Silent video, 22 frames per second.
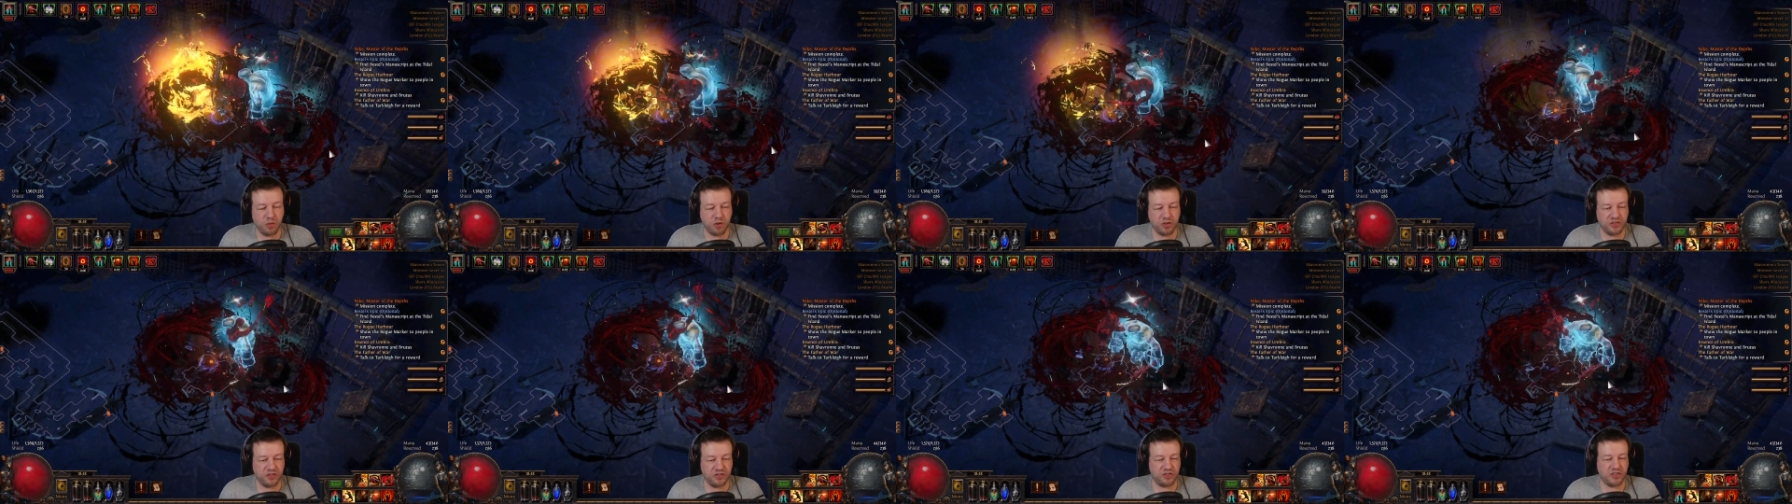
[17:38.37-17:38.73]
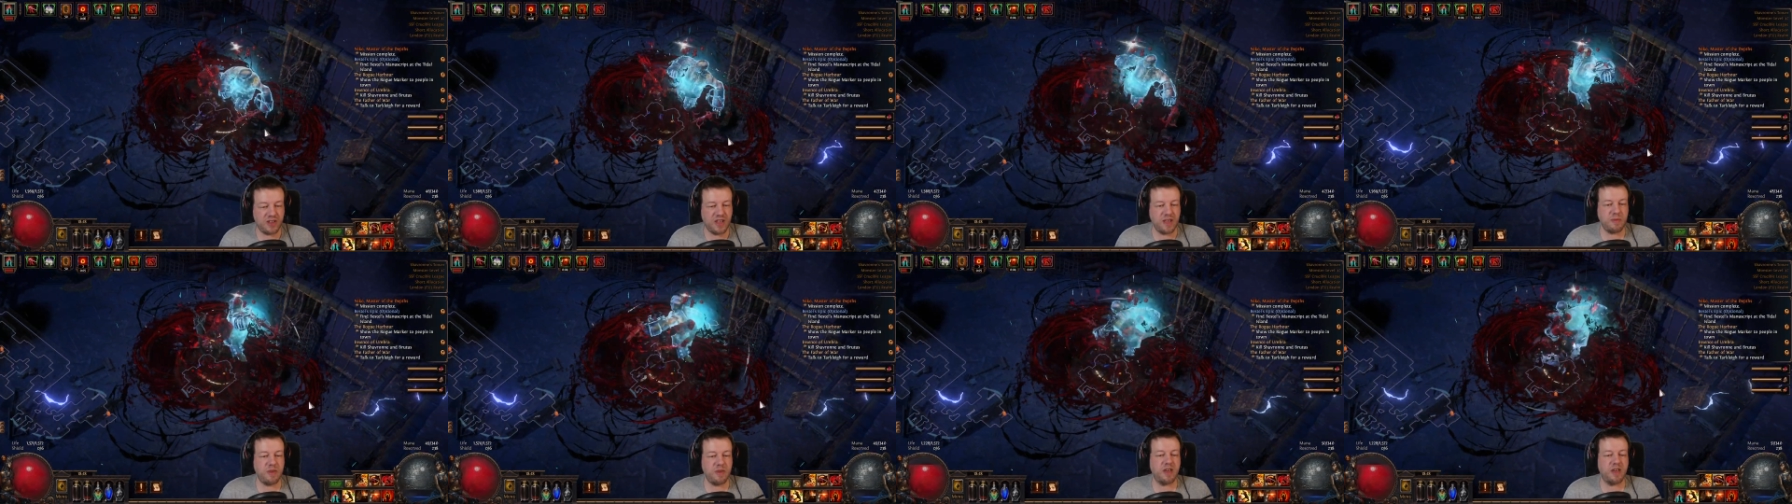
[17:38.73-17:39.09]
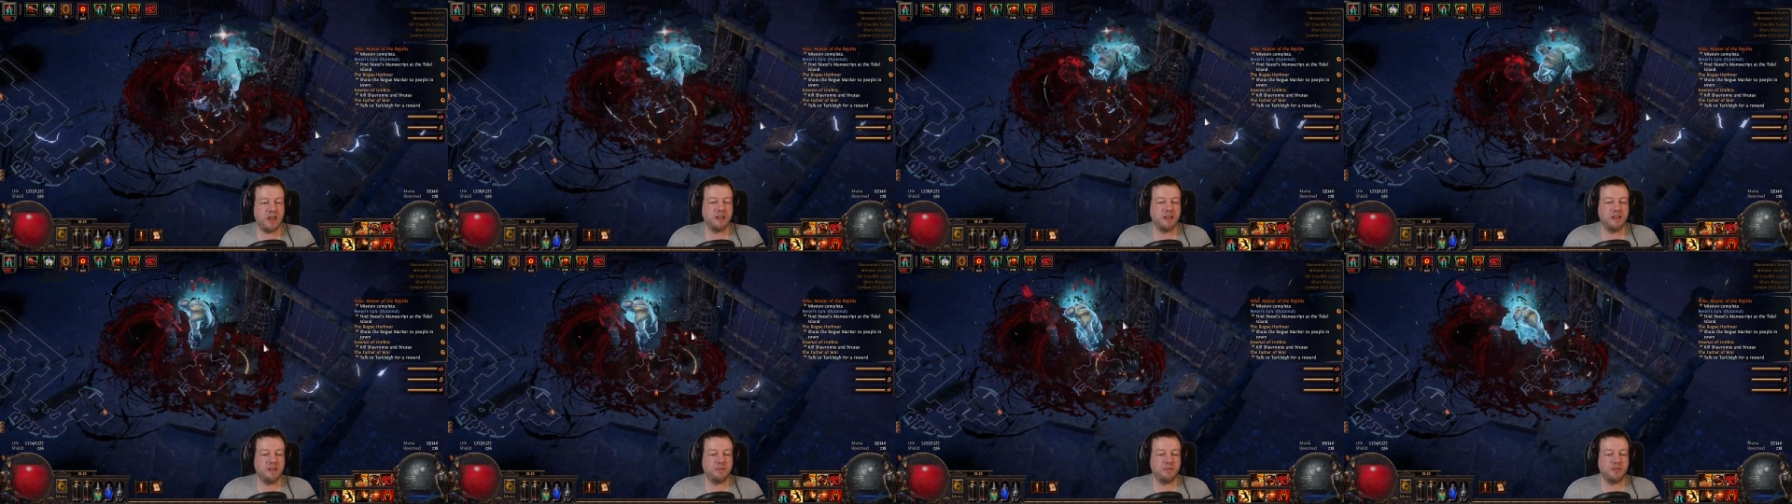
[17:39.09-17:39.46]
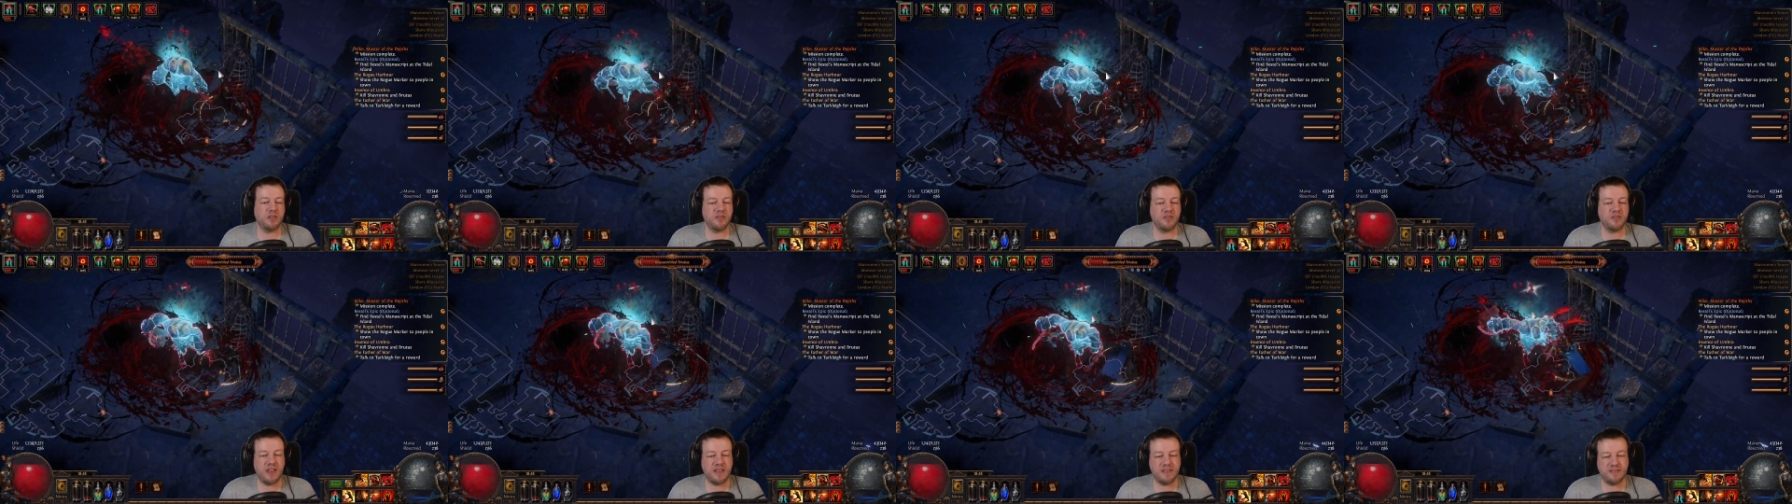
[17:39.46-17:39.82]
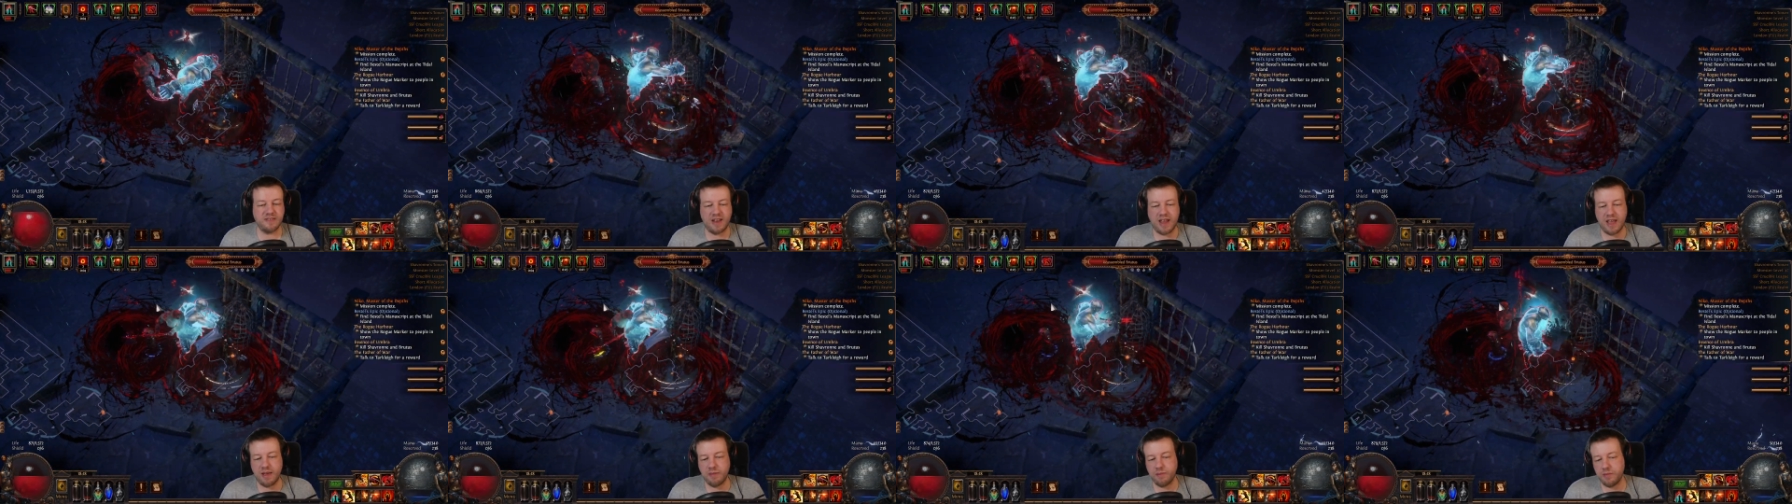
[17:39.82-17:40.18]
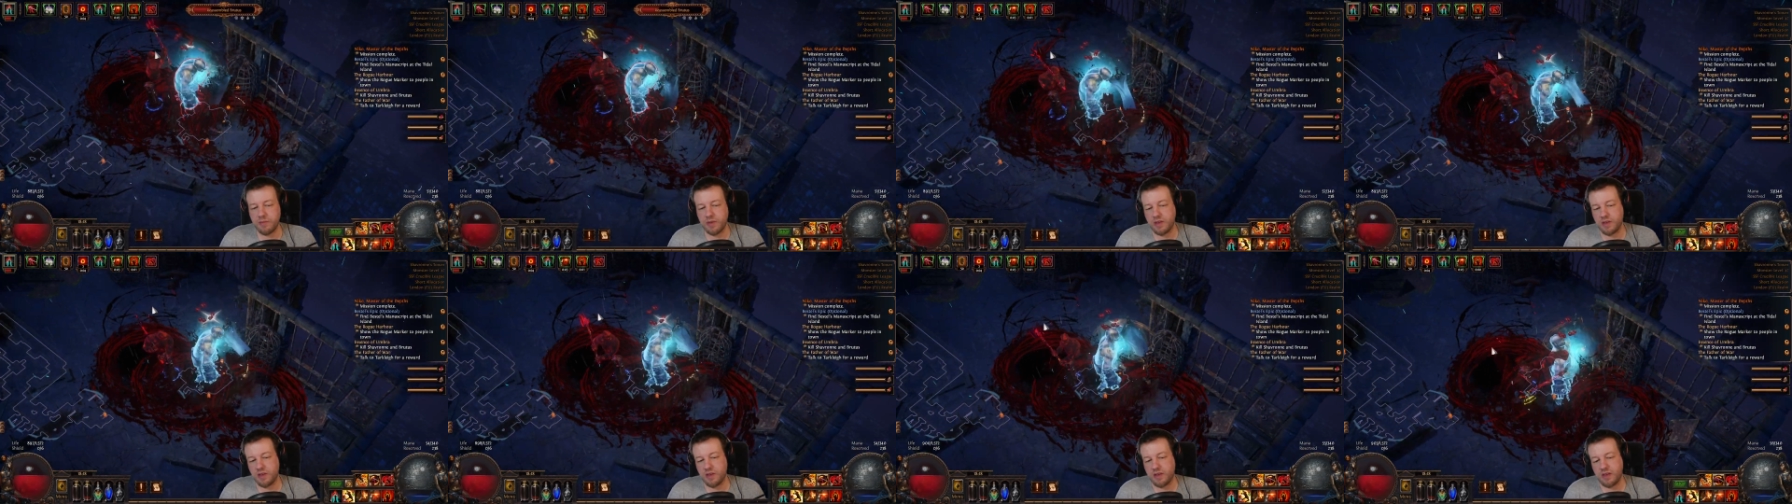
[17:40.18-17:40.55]
to stay behind him because that slam
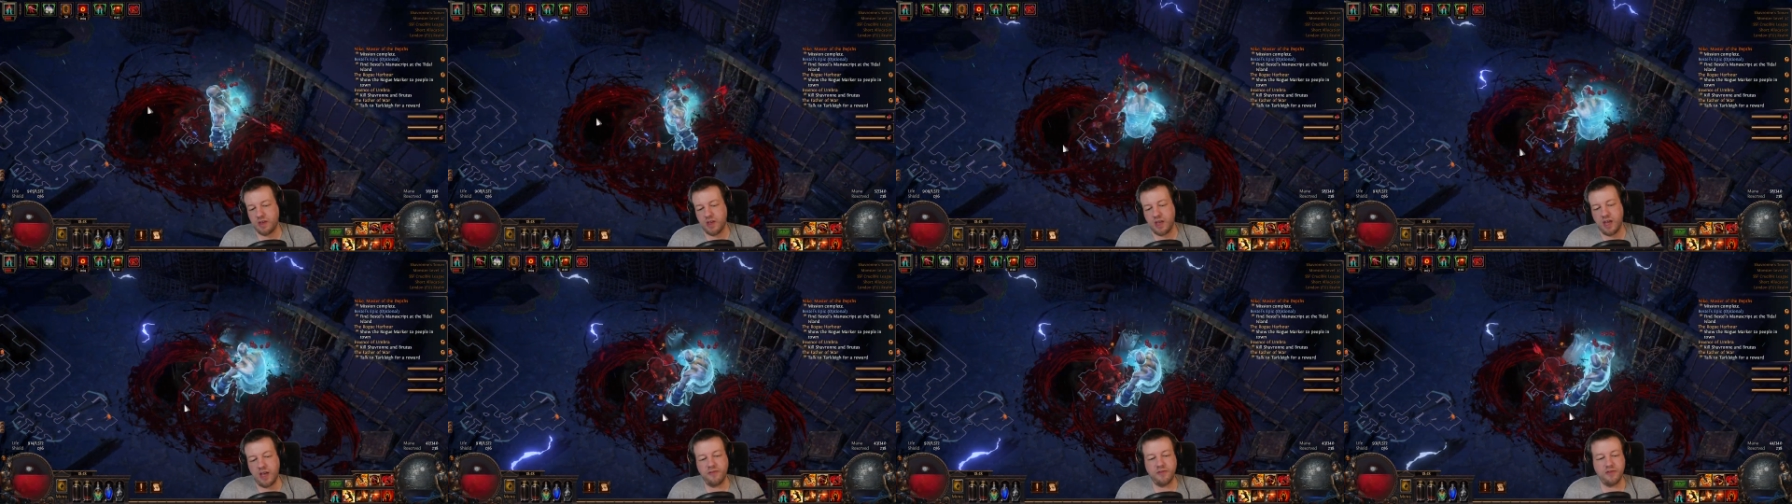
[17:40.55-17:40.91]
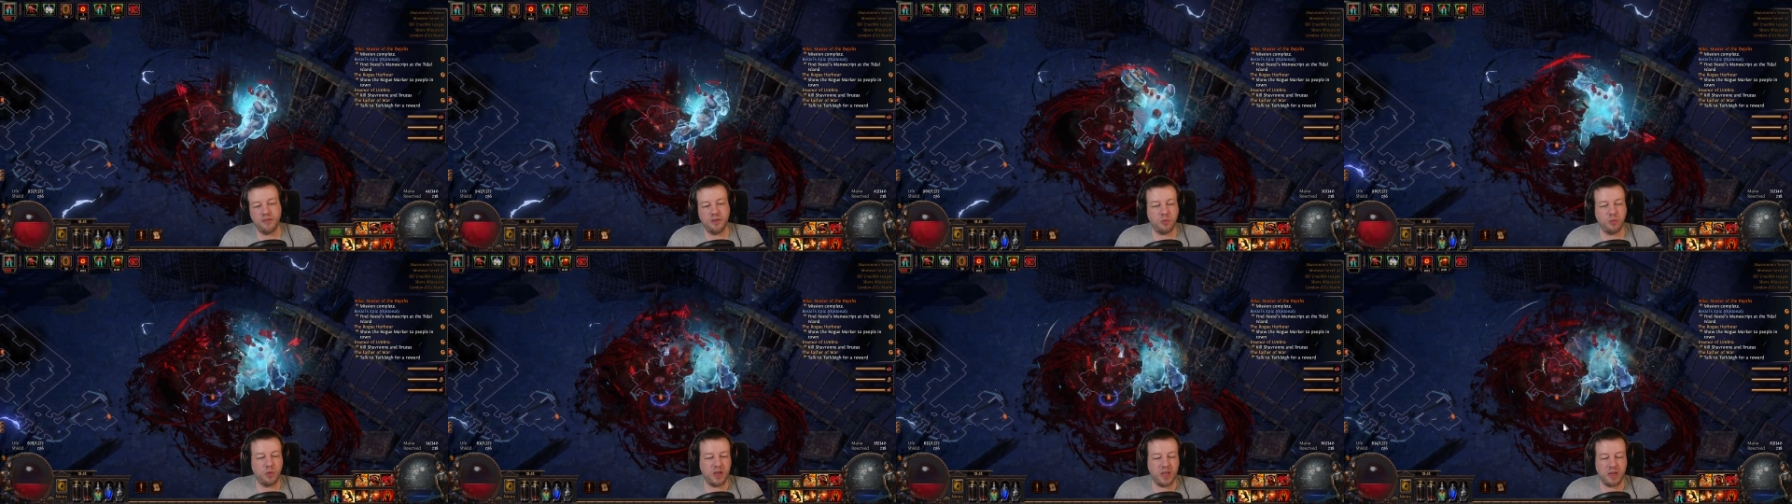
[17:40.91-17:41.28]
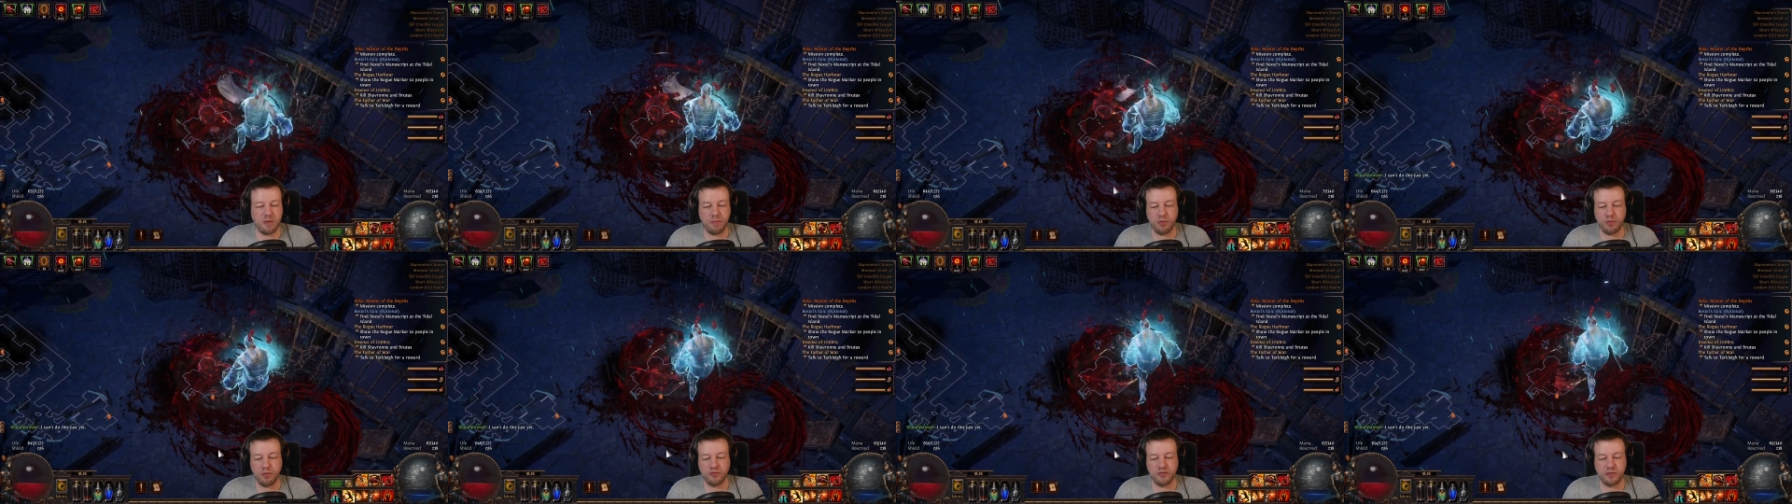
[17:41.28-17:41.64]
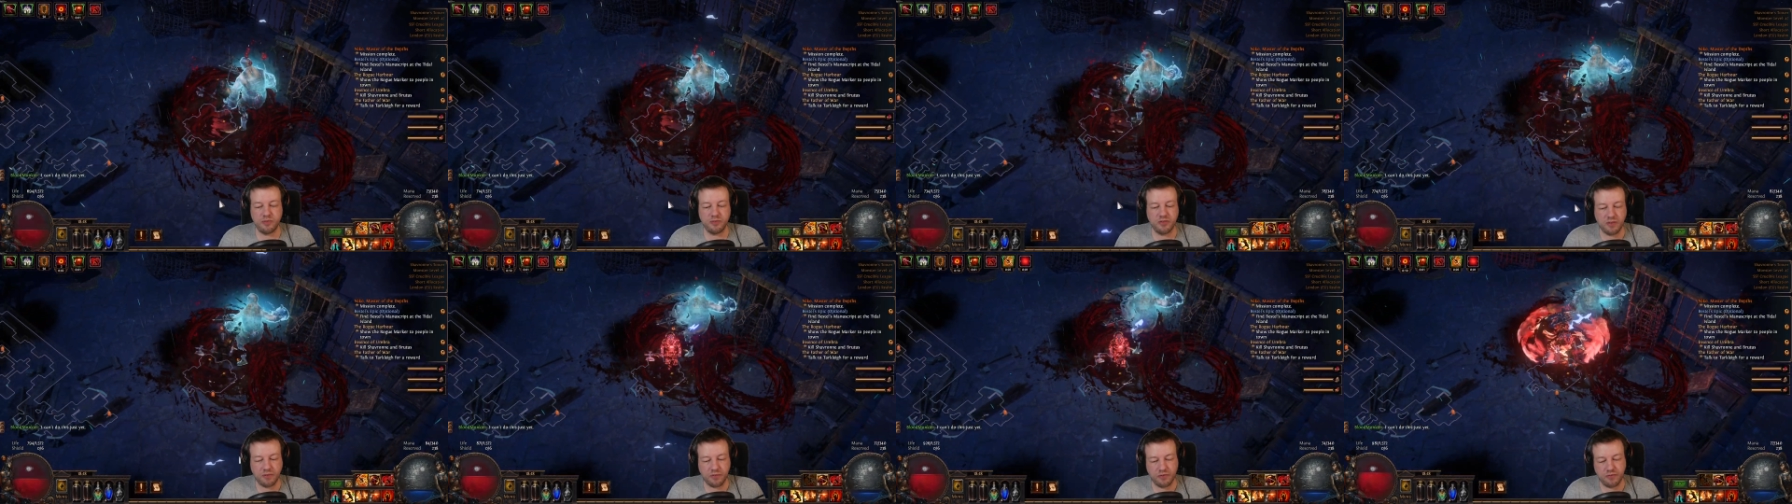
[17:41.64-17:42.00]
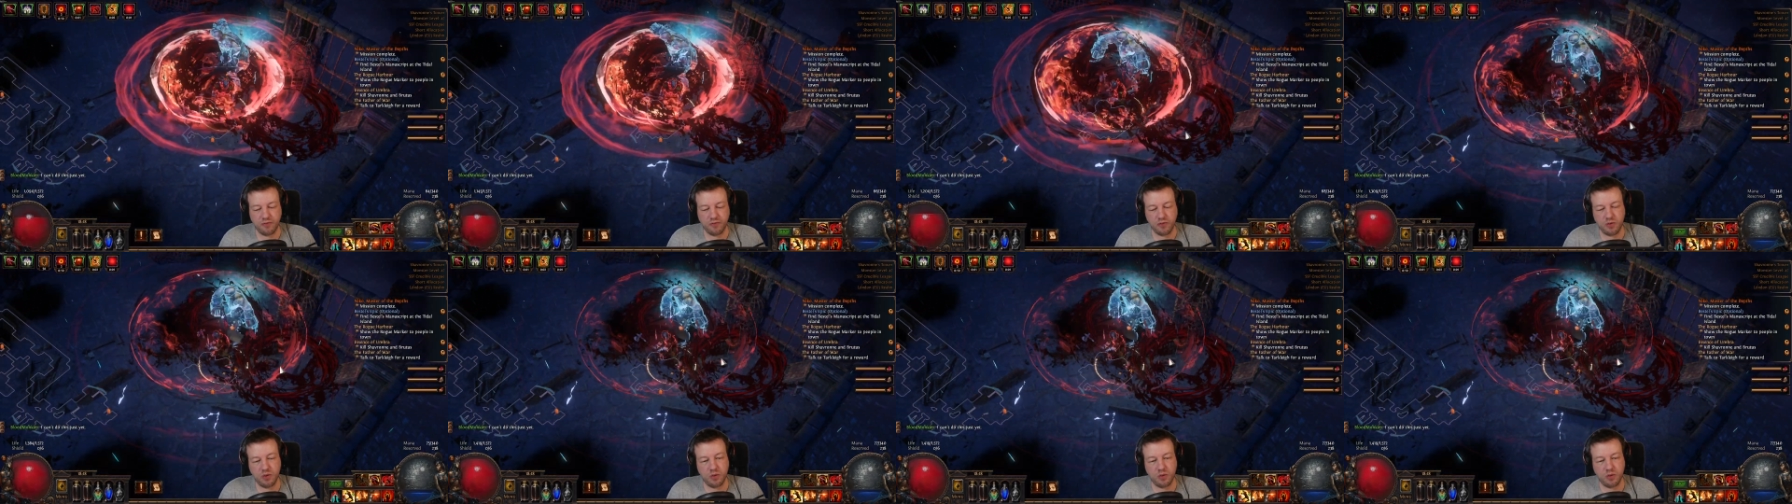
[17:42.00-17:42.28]
and the way he pulls himself through you